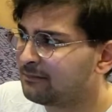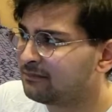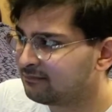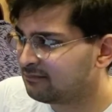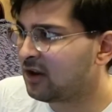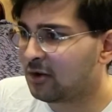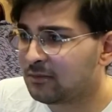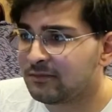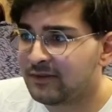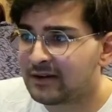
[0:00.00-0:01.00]
you know,
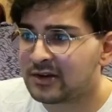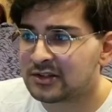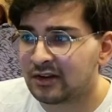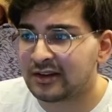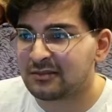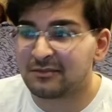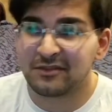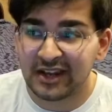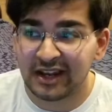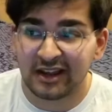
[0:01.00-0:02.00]
very solid
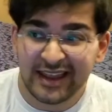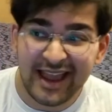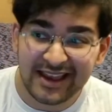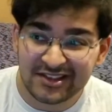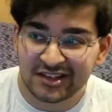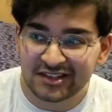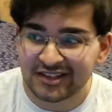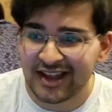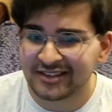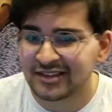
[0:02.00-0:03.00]
vanilla-esque
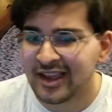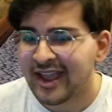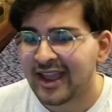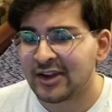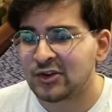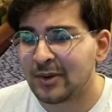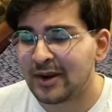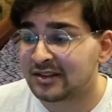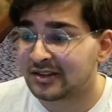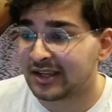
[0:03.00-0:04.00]
stats, into a
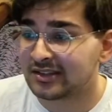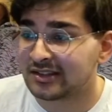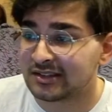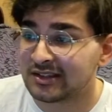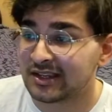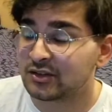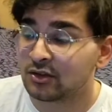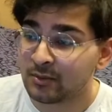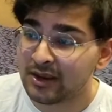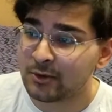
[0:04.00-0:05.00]

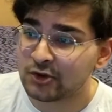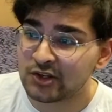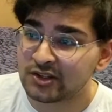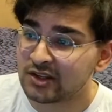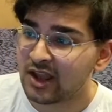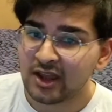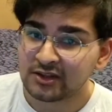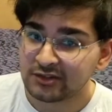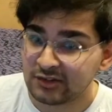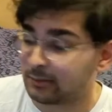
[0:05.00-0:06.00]
6/6/3, which is
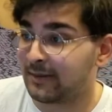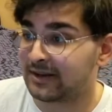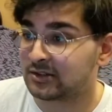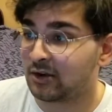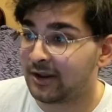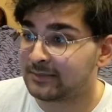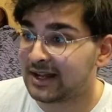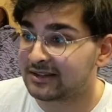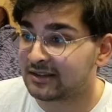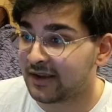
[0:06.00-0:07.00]
some of the best goddamn
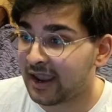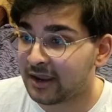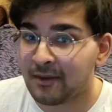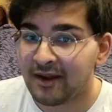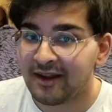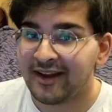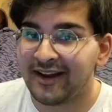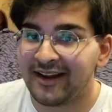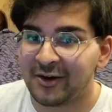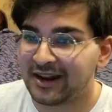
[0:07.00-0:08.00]
stats in the game
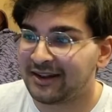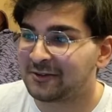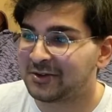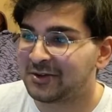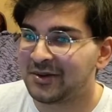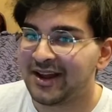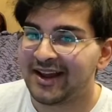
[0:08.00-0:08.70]
on a level 2.